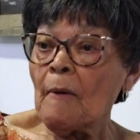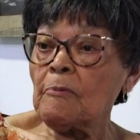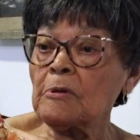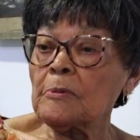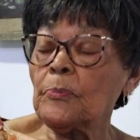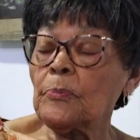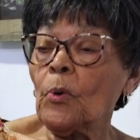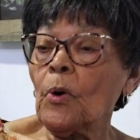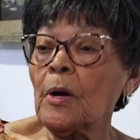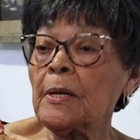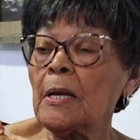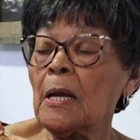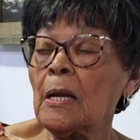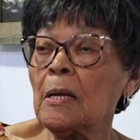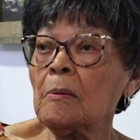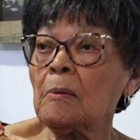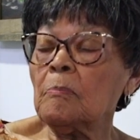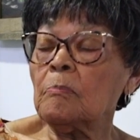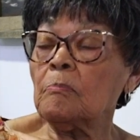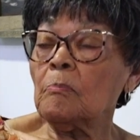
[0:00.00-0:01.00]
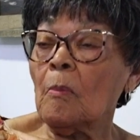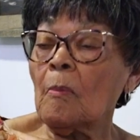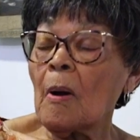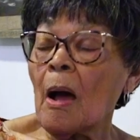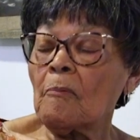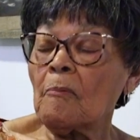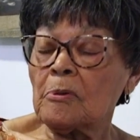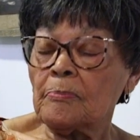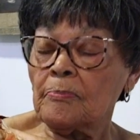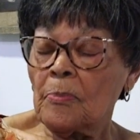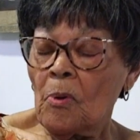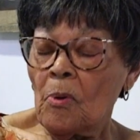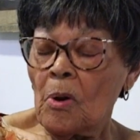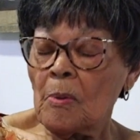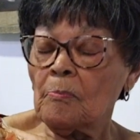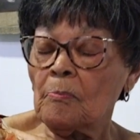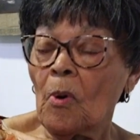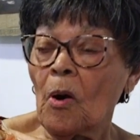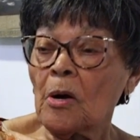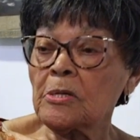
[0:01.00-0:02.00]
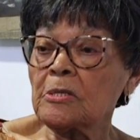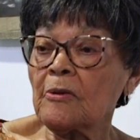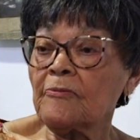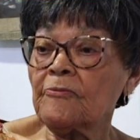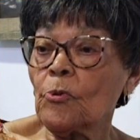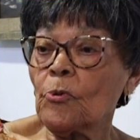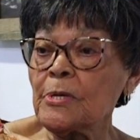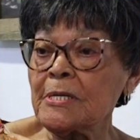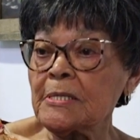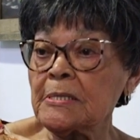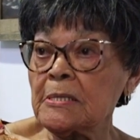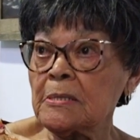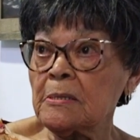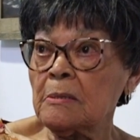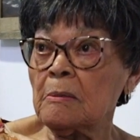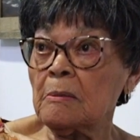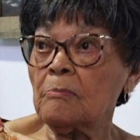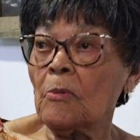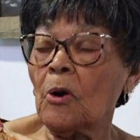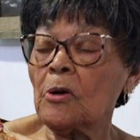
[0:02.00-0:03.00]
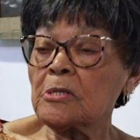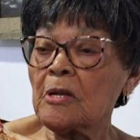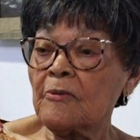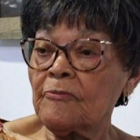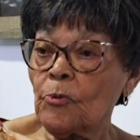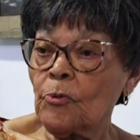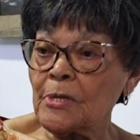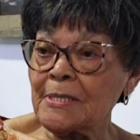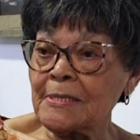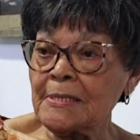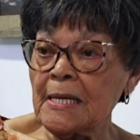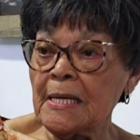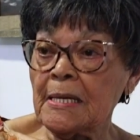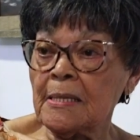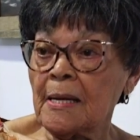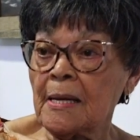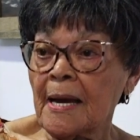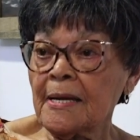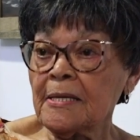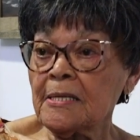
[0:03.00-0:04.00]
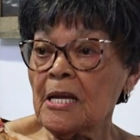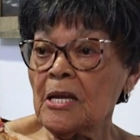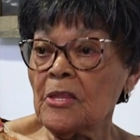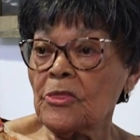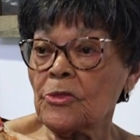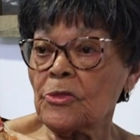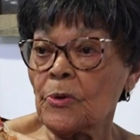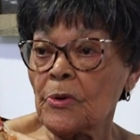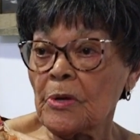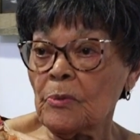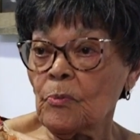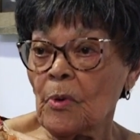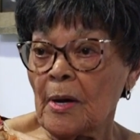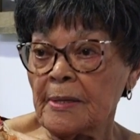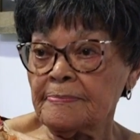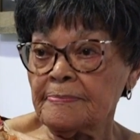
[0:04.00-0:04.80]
I was born March the 14th, 1931.